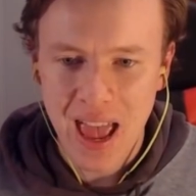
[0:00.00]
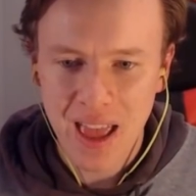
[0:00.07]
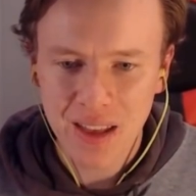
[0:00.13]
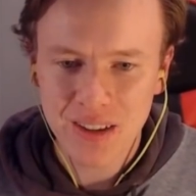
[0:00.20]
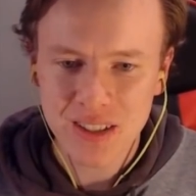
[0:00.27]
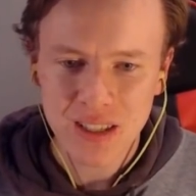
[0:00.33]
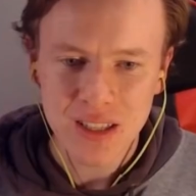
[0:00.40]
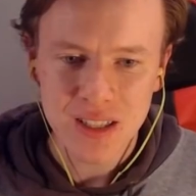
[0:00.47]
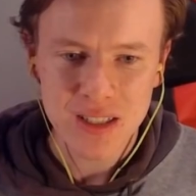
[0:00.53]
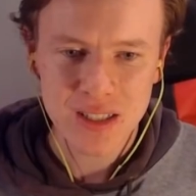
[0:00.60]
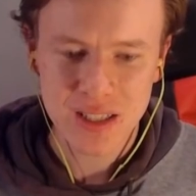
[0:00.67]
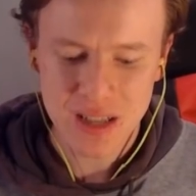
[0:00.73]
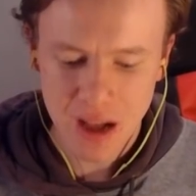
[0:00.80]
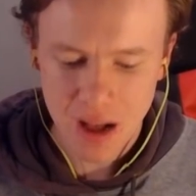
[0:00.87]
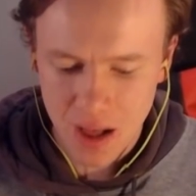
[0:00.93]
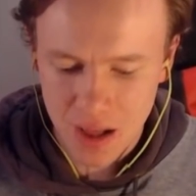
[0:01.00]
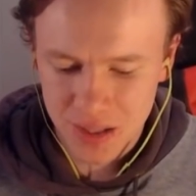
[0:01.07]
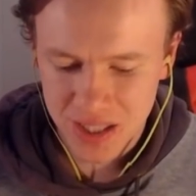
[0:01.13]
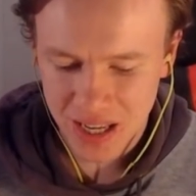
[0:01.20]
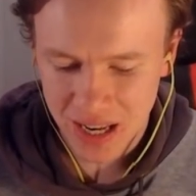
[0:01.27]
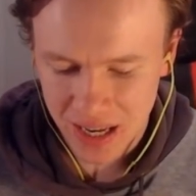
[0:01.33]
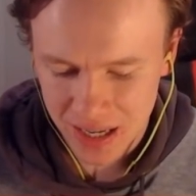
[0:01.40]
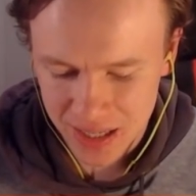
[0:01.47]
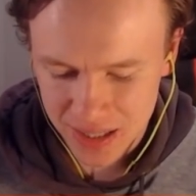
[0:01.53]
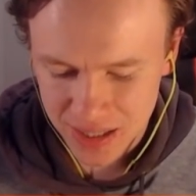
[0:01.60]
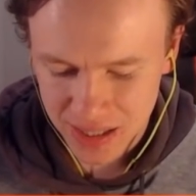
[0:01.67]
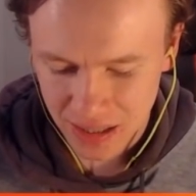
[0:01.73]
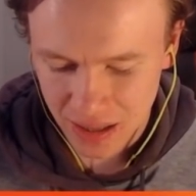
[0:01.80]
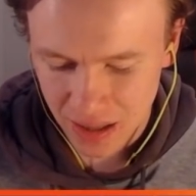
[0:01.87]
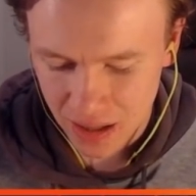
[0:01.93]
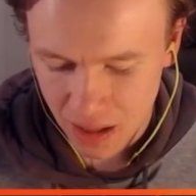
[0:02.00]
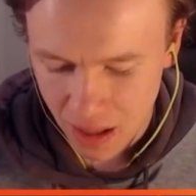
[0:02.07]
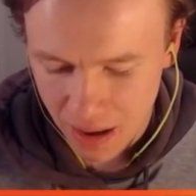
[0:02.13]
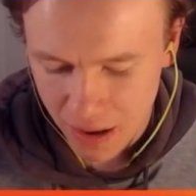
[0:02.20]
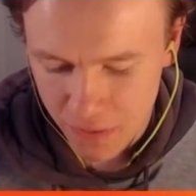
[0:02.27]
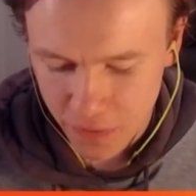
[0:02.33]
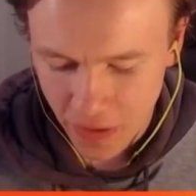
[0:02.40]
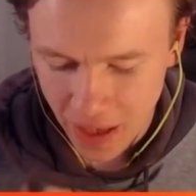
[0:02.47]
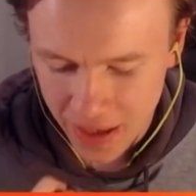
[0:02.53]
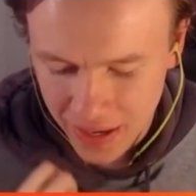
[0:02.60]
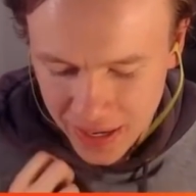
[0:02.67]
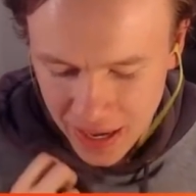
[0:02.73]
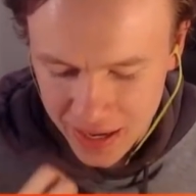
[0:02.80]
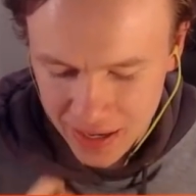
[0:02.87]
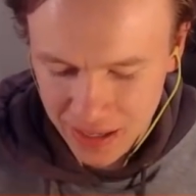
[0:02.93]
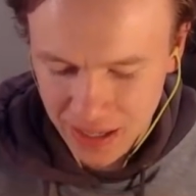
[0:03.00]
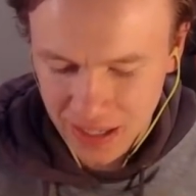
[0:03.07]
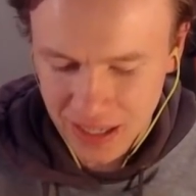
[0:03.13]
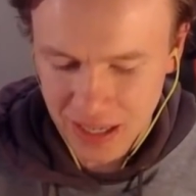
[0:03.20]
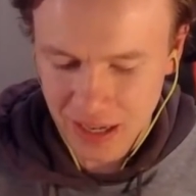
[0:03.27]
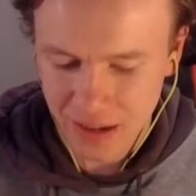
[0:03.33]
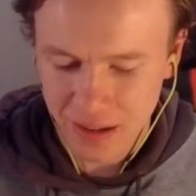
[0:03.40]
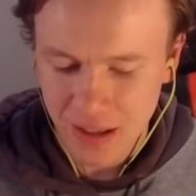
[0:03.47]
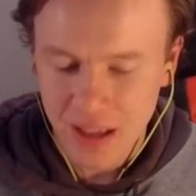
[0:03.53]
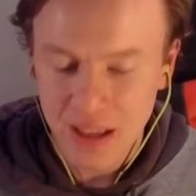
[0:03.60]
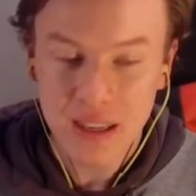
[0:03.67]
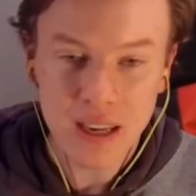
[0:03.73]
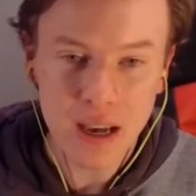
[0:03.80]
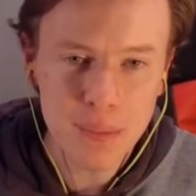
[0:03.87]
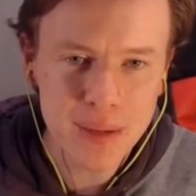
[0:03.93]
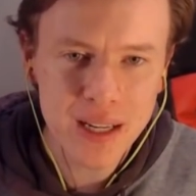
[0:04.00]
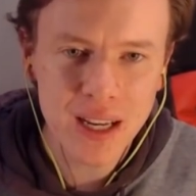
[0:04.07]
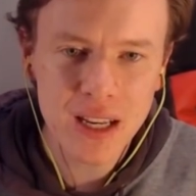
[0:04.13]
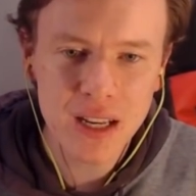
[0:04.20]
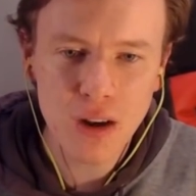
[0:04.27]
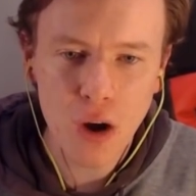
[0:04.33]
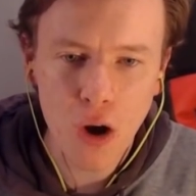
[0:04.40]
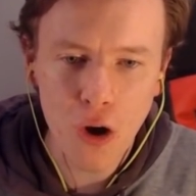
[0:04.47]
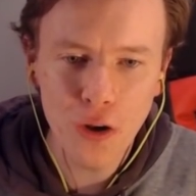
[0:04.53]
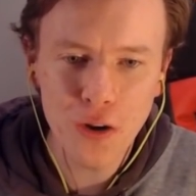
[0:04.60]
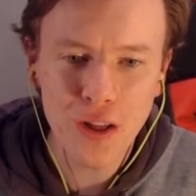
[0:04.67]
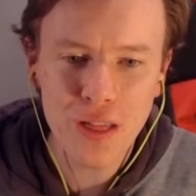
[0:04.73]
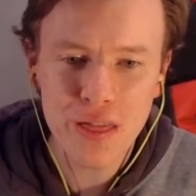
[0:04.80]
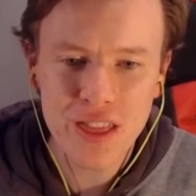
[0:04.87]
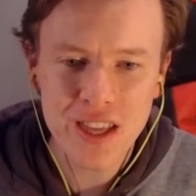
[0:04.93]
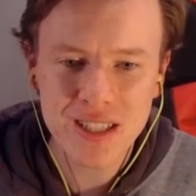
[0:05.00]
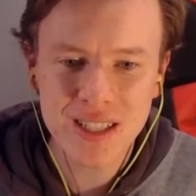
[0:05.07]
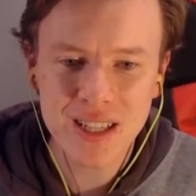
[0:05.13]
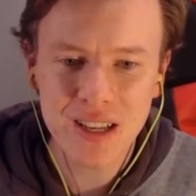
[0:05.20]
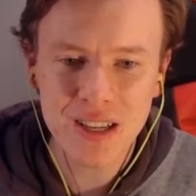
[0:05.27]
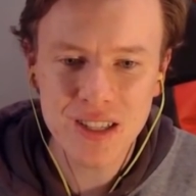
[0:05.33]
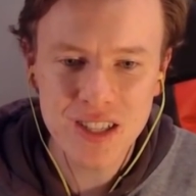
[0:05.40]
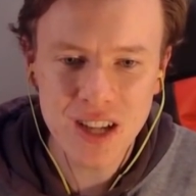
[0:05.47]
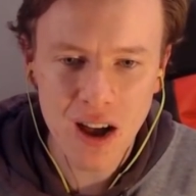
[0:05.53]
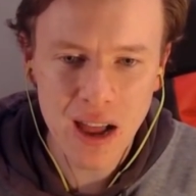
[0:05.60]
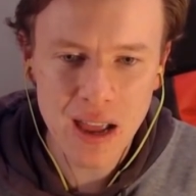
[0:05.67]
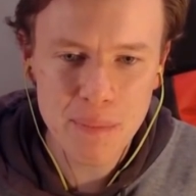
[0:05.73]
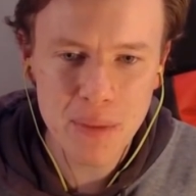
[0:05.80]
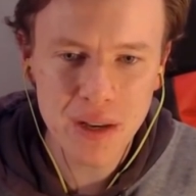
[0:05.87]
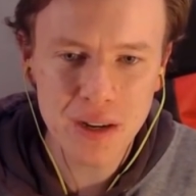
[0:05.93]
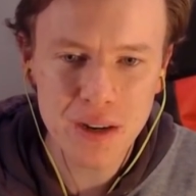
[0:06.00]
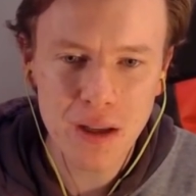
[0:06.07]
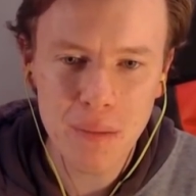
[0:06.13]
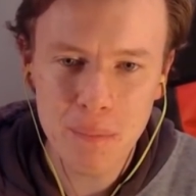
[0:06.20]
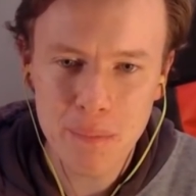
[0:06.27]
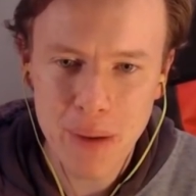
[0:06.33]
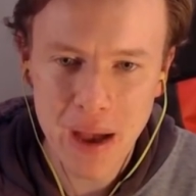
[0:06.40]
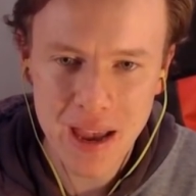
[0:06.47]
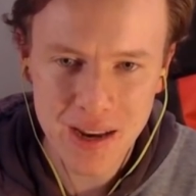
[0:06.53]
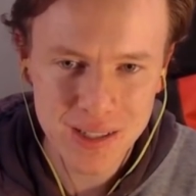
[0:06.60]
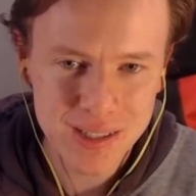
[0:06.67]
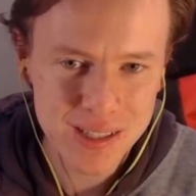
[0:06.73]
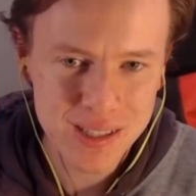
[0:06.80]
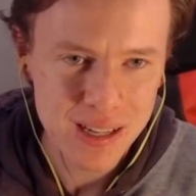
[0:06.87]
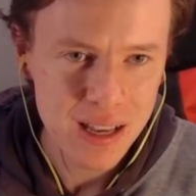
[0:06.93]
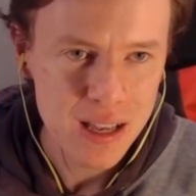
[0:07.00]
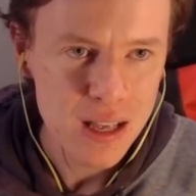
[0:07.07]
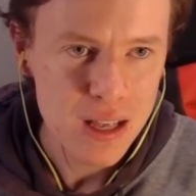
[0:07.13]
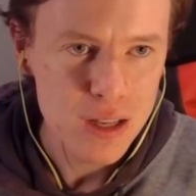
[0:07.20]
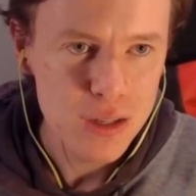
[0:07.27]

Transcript: And Stars is live again here, coming in on this diamond base.